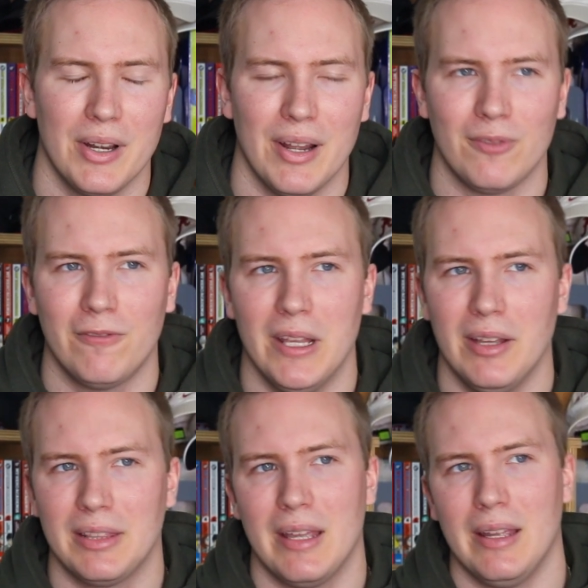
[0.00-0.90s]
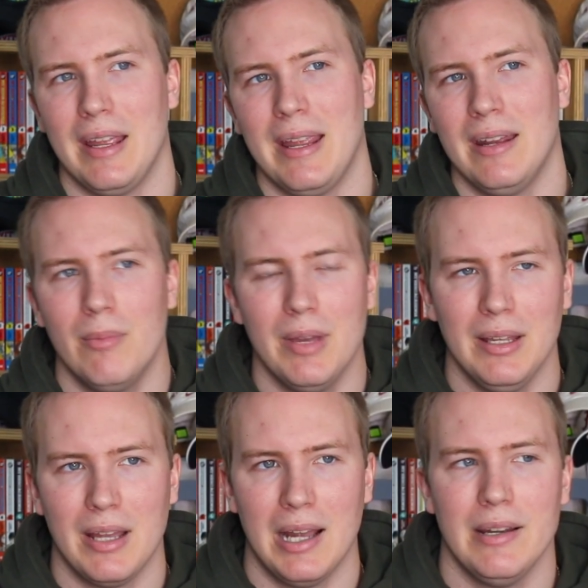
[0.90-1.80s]
And I feel like the anime
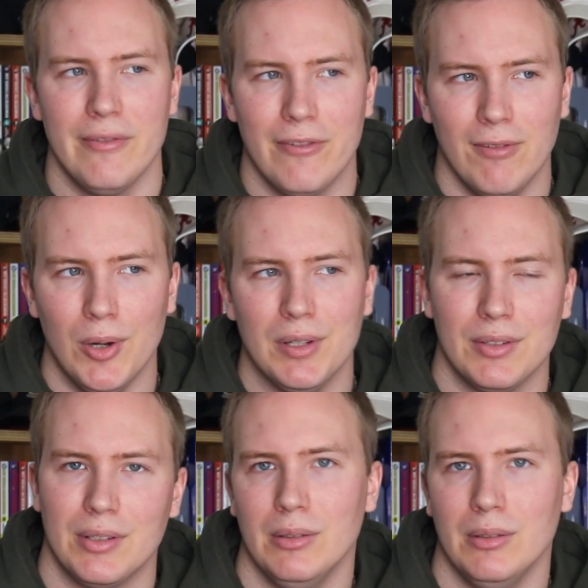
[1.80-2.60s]
kind of focused